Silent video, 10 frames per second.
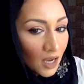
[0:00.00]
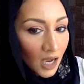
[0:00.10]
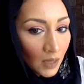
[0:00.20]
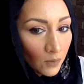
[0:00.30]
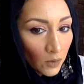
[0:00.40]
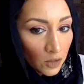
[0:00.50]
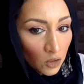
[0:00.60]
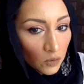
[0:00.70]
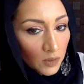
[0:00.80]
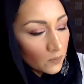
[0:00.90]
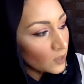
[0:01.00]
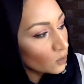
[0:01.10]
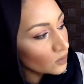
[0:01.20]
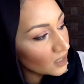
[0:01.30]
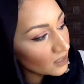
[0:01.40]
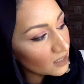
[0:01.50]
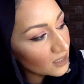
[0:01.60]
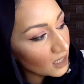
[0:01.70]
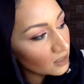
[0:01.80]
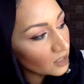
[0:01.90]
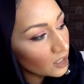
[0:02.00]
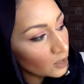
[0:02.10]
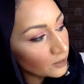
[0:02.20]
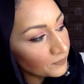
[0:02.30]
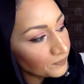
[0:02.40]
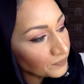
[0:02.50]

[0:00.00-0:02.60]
I'm going to be using this color here,